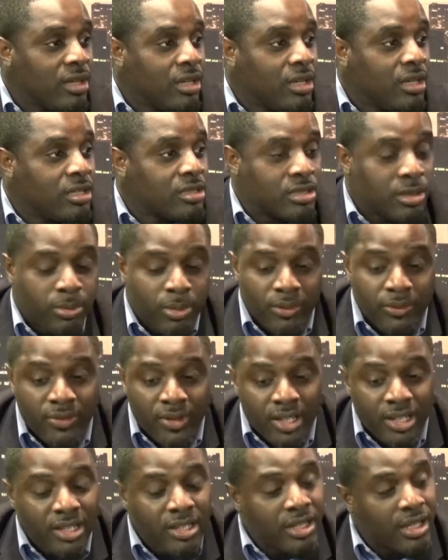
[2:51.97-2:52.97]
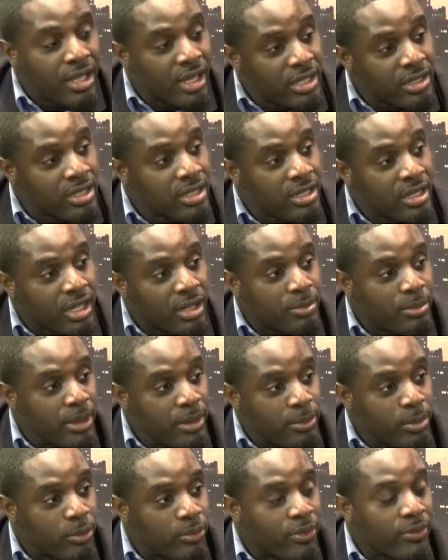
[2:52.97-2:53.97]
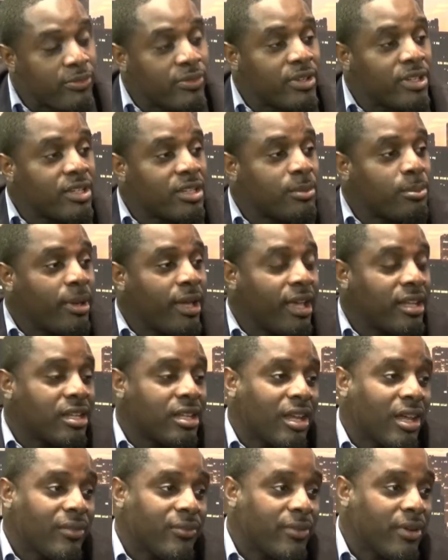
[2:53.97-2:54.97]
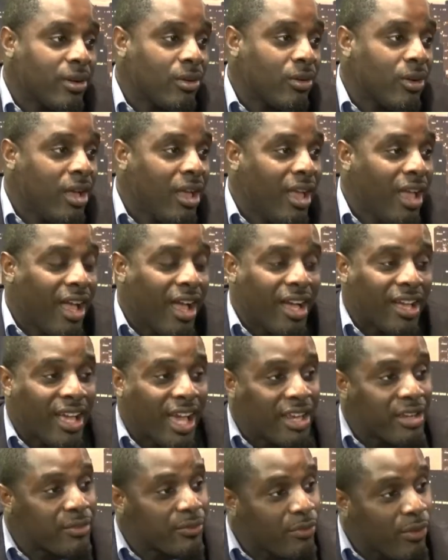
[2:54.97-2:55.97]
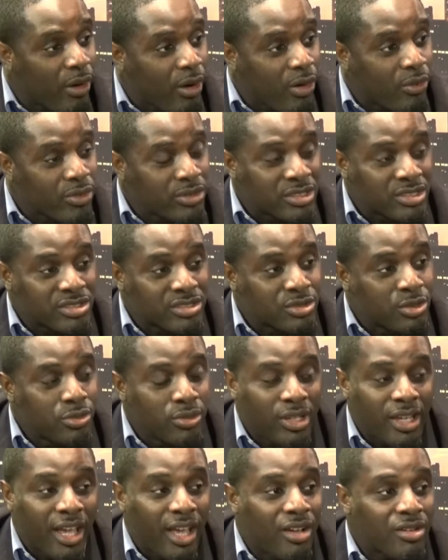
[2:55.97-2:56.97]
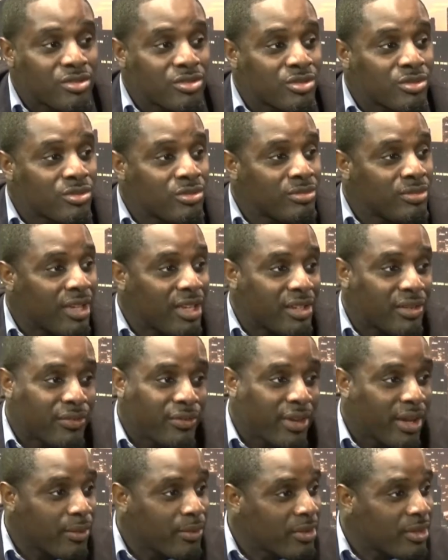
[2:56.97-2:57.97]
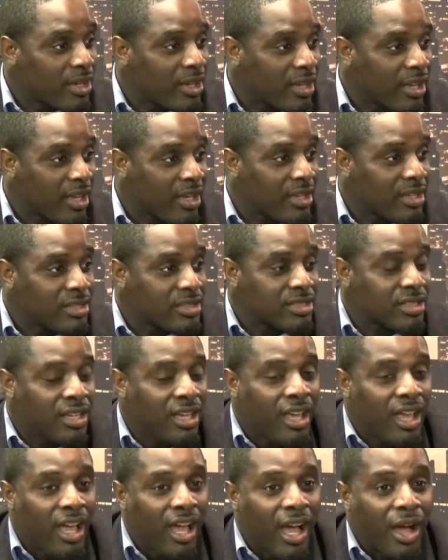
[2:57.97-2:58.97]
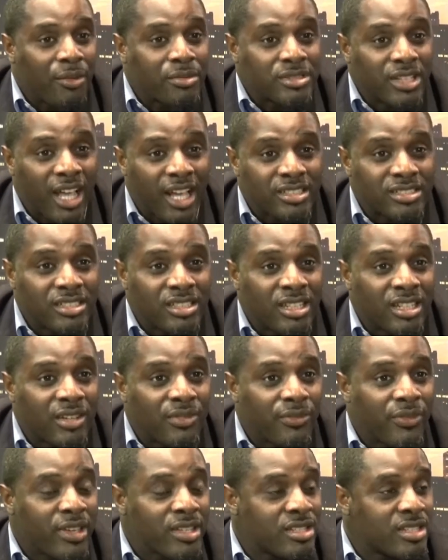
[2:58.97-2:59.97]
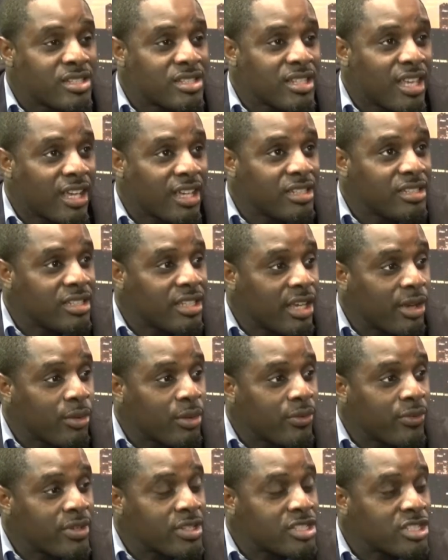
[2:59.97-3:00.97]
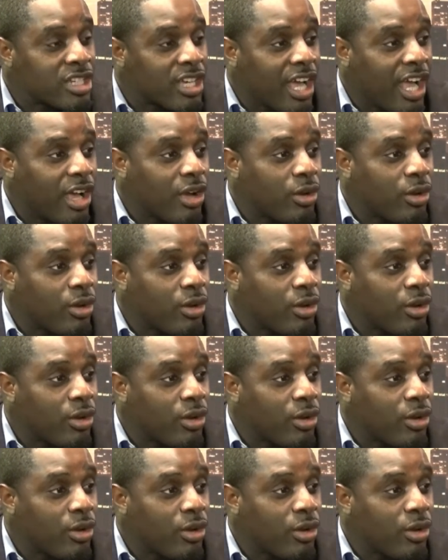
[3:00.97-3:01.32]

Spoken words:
to preventing other young people from feeling the pain that I felt. I got involved with the student council at a very young age. I was actually the convention secretary for the Chicago